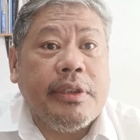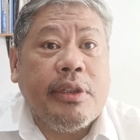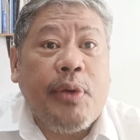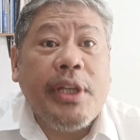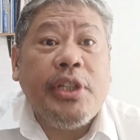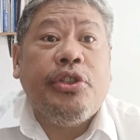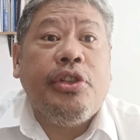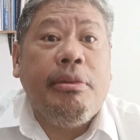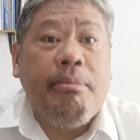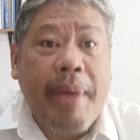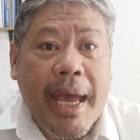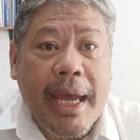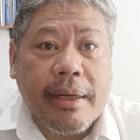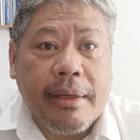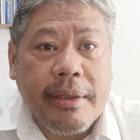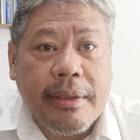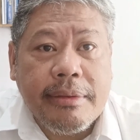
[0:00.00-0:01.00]
question
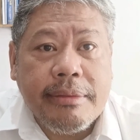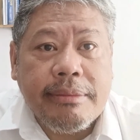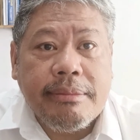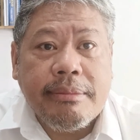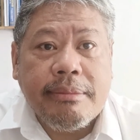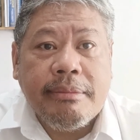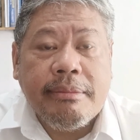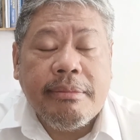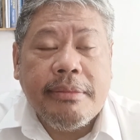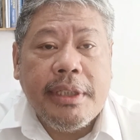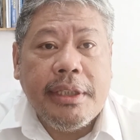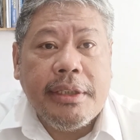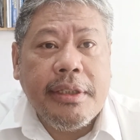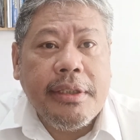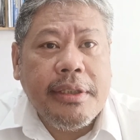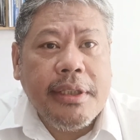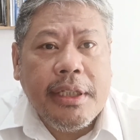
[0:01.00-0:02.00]
bank.
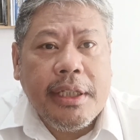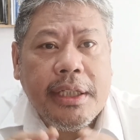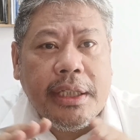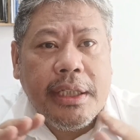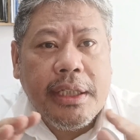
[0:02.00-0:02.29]
It is a